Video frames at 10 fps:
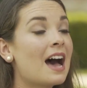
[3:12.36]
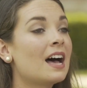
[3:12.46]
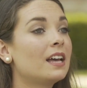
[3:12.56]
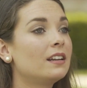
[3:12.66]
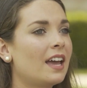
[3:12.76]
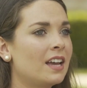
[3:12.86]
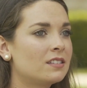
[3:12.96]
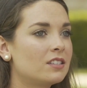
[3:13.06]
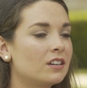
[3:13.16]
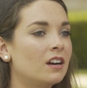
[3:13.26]
that
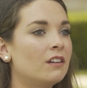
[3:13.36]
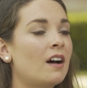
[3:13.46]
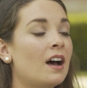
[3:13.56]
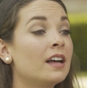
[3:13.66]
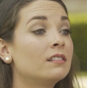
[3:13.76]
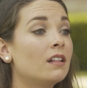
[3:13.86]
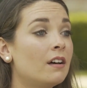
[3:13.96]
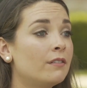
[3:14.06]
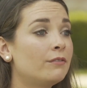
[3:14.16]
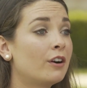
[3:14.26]
answer of I
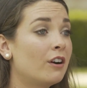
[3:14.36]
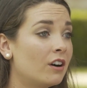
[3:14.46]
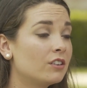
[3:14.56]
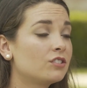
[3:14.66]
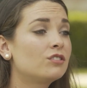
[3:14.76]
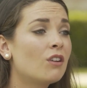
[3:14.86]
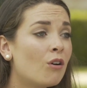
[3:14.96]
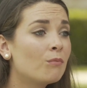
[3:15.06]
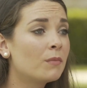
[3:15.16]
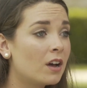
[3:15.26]
love her so
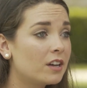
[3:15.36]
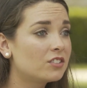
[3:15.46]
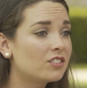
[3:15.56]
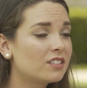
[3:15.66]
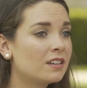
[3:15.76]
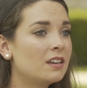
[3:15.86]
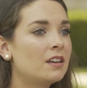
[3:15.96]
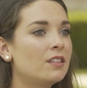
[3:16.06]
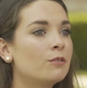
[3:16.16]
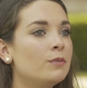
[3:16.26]
much
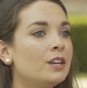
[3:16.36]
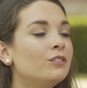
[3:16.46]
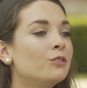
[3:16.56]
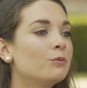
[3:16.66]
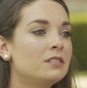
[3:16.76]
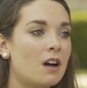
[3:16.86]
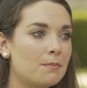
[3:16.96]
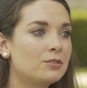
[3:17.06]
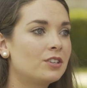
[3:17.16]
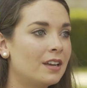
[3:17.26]
that we knew
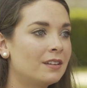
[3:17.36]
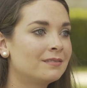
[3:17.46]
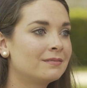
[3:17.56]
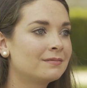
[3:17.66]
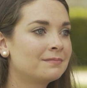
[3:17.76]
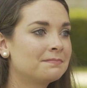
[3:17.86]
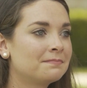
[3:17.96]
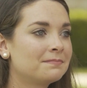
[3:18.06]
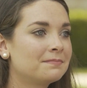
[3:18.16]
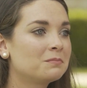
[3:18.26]
adoption
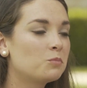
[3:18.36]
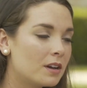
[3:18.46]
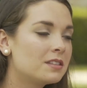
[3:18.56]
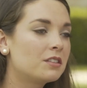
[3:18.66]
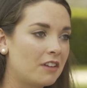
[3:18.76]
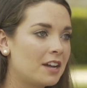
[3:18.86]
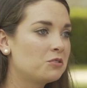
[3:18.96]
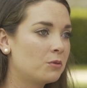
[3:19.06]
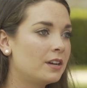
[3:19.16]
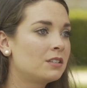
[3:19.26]
was the
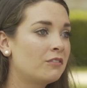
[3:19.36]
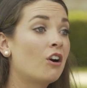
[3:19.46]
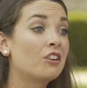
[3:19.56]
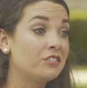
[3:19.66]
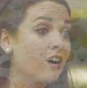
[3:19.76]
right choice for our